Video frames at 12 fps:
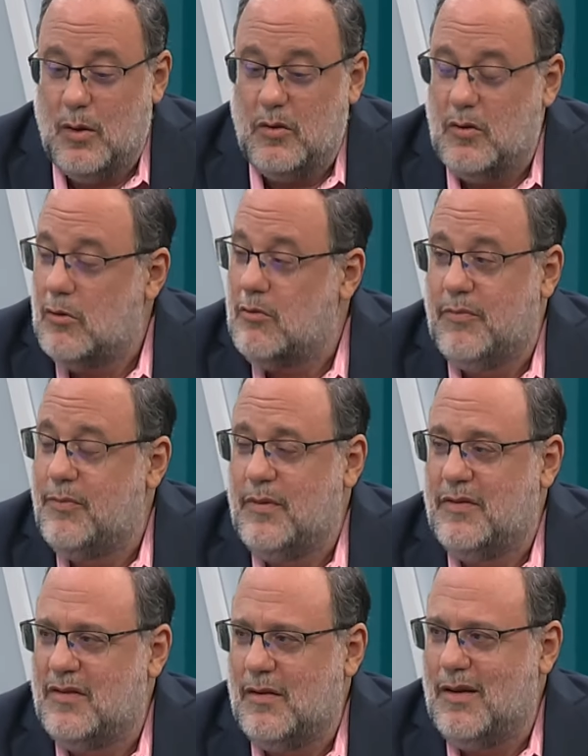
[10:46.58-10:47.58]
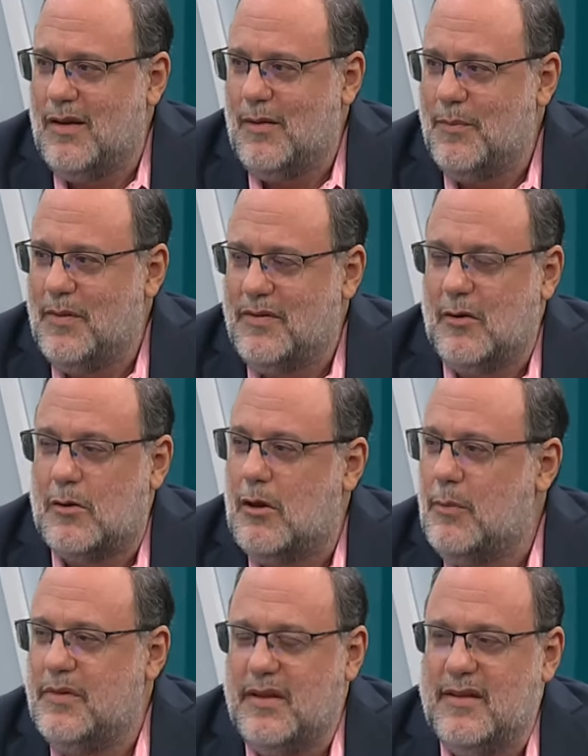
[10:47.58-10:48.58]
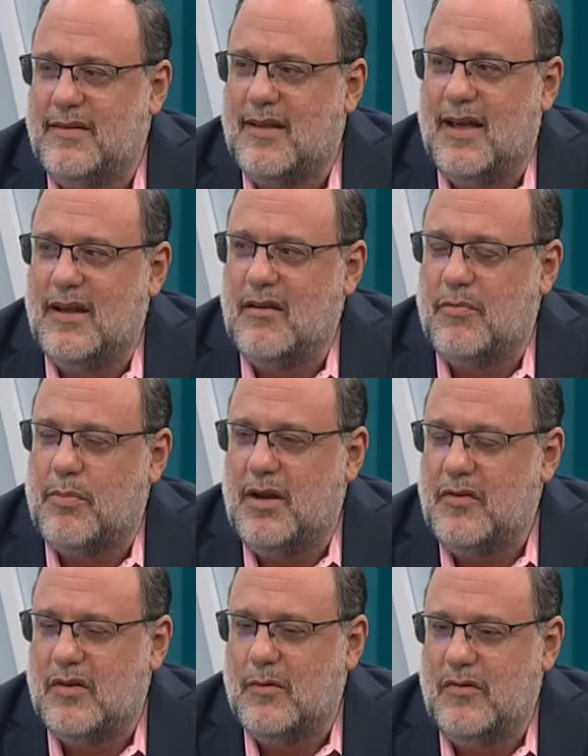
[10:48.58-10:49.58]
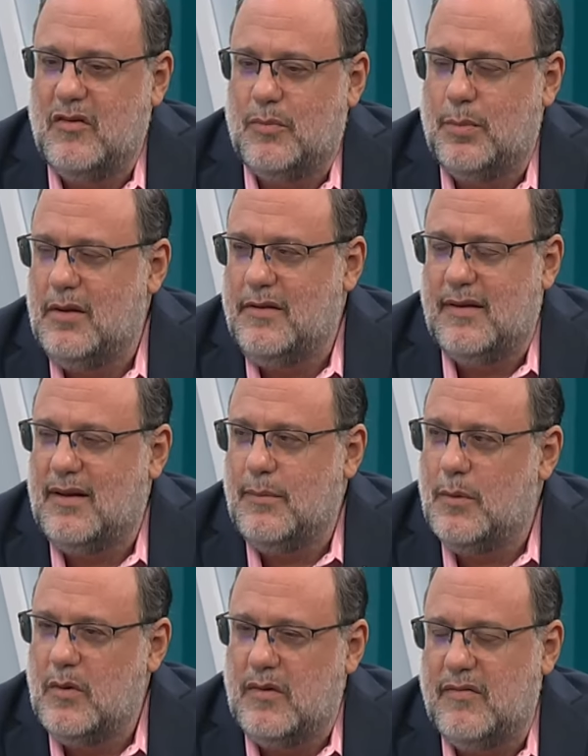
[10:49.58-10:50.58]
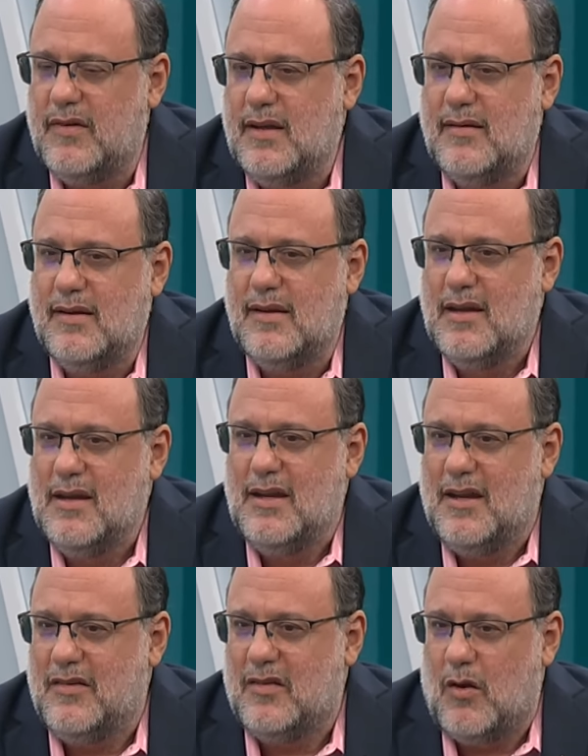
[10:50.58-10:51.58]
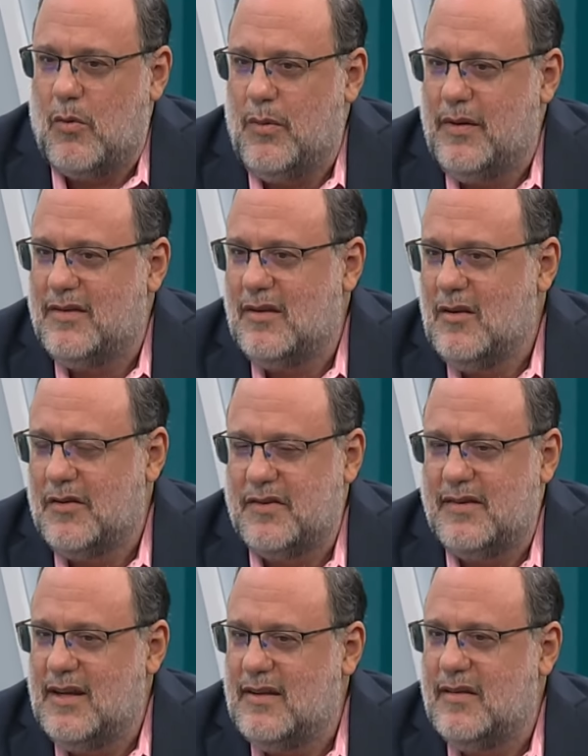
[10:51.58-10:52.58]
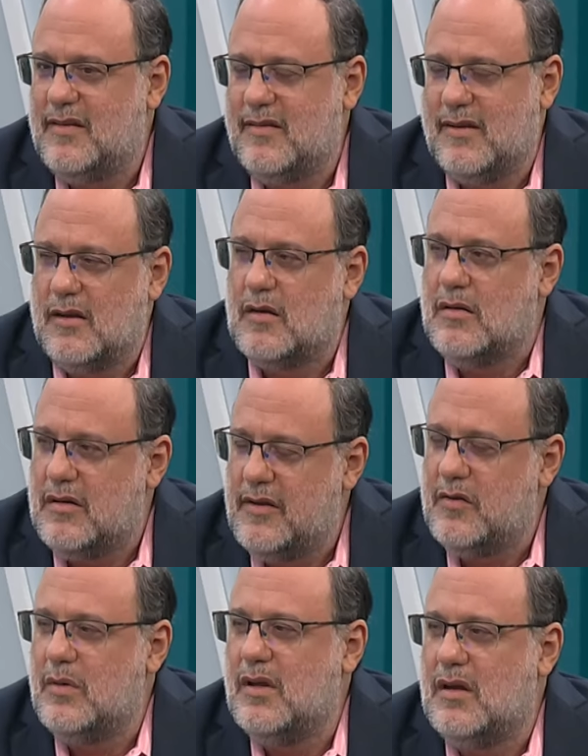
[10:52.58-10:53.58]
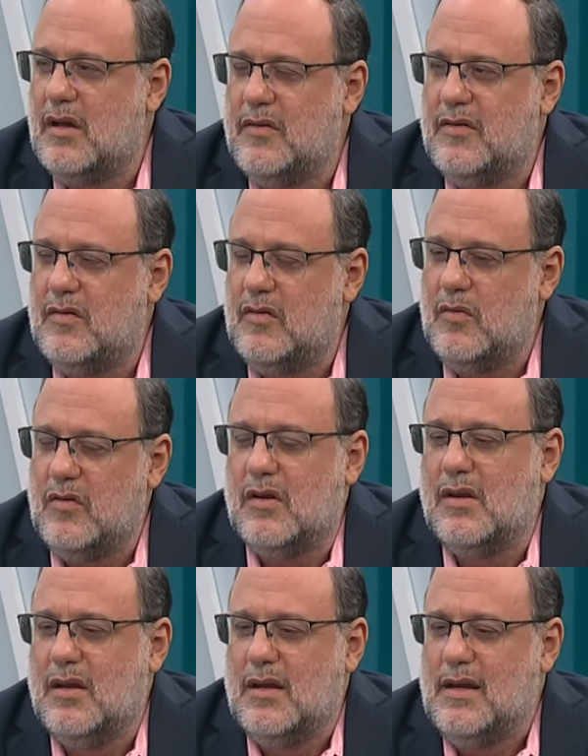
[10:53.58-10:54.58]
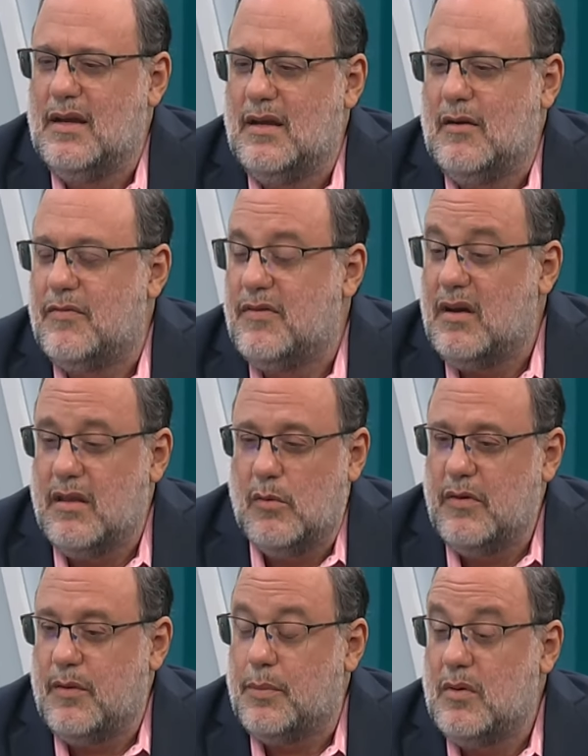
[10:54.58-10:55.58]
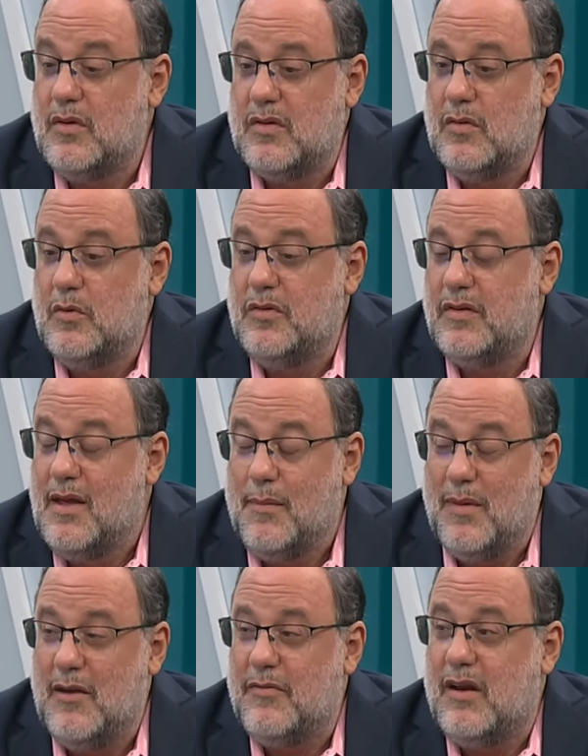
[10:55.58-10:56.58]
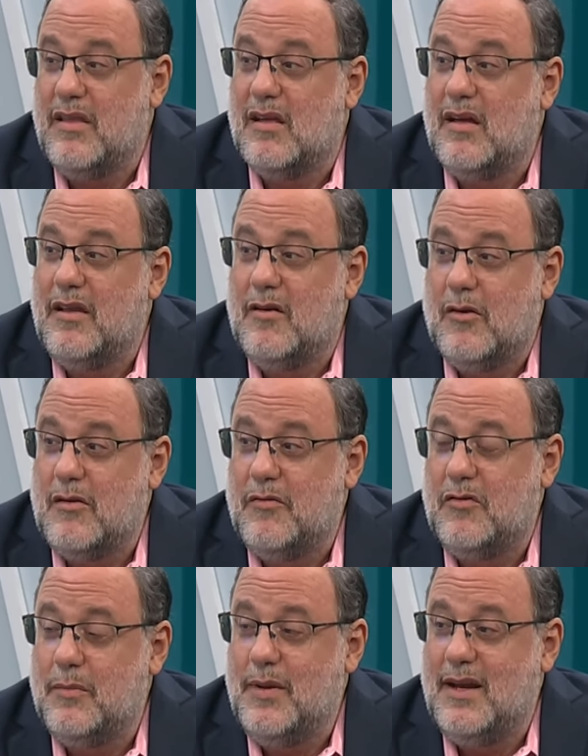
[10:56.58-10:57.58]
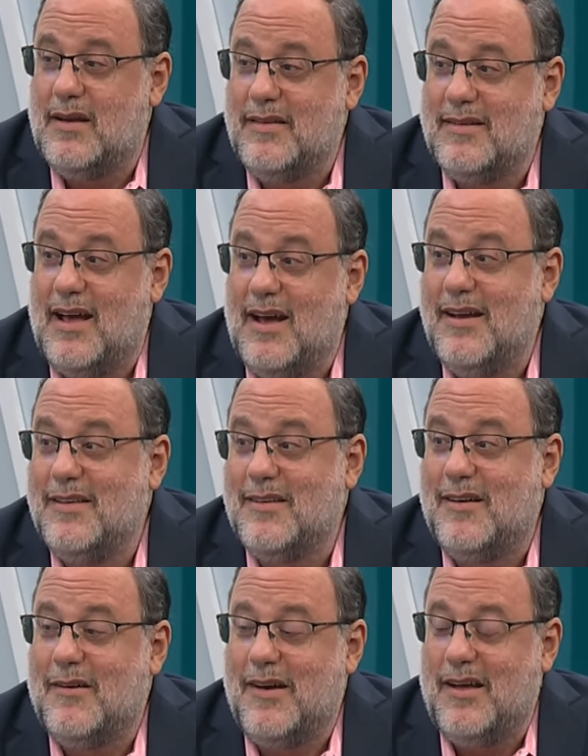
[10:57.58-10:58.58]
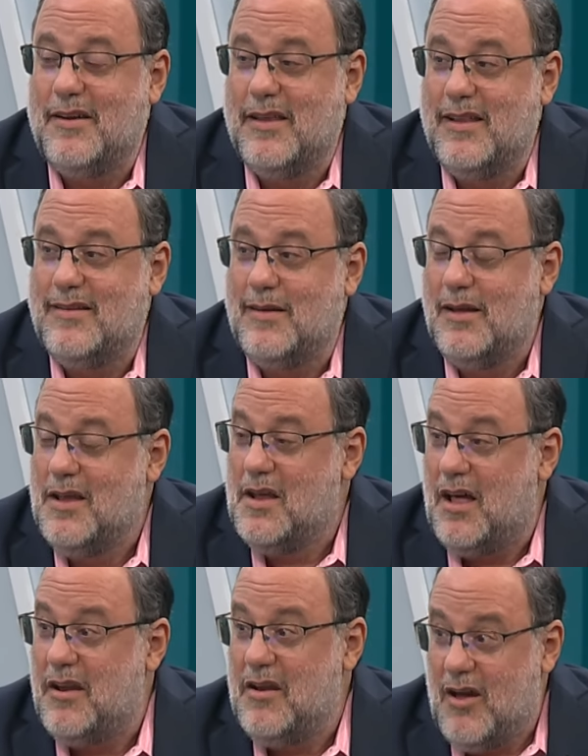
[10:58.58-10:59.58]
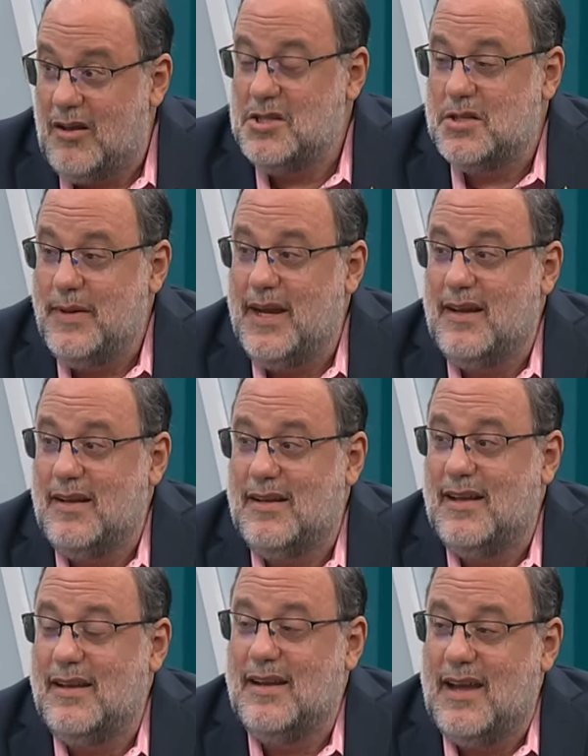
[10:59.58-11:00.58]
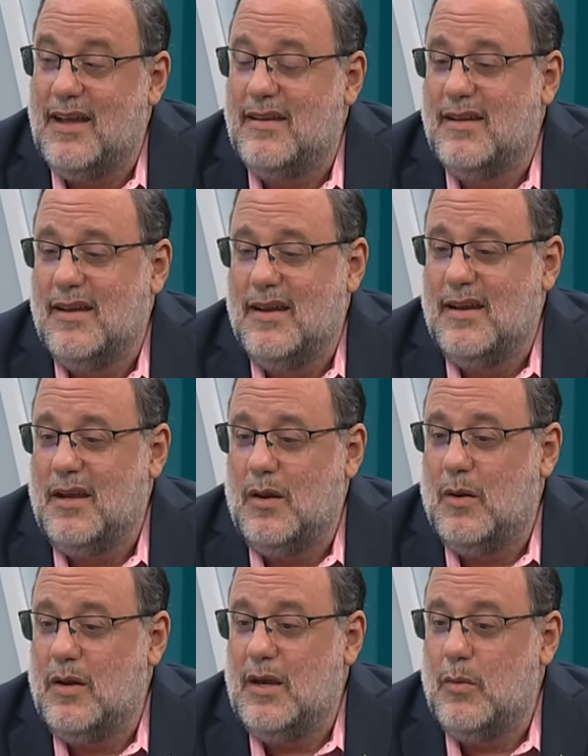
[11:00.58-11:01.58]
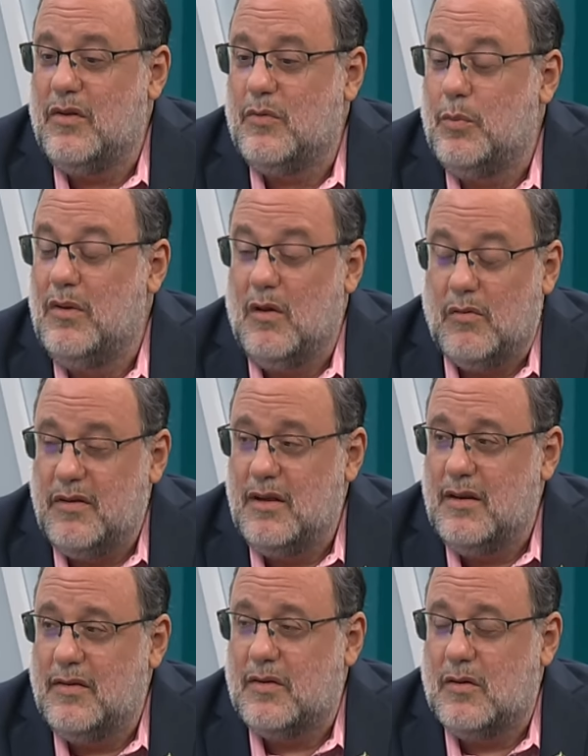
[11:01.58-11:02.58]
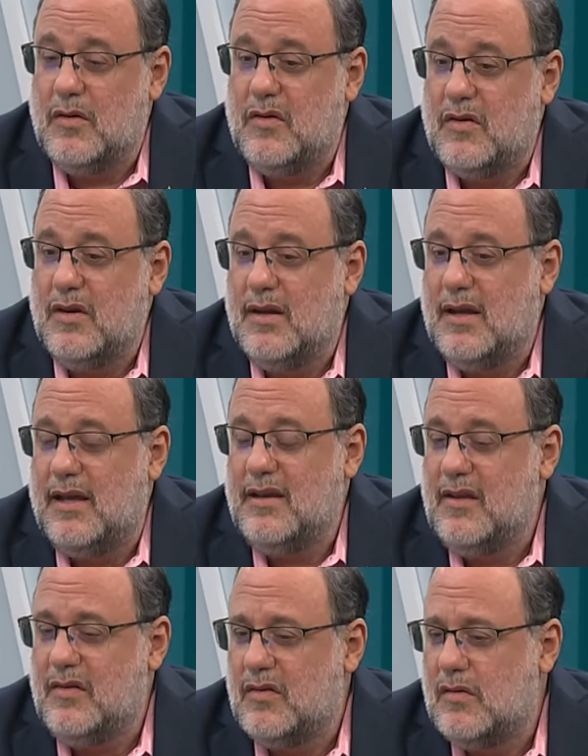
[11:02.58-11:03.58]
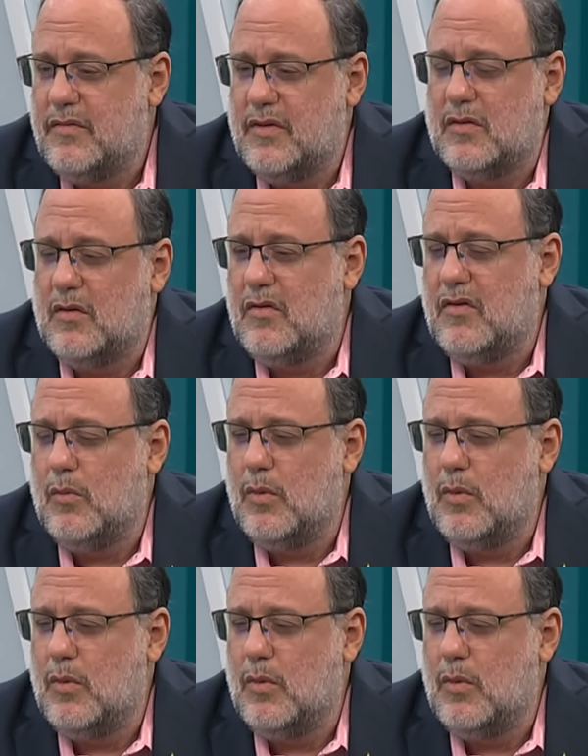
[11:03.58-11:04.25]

don't succumb to this kind of pressure, which is politically motivated. Your status is in accordance with the Constitution. Your father was a person my father got the Order of Jamaica. It's the highest honor that a non-Jamaican can get. He was loved in this country, and he served this country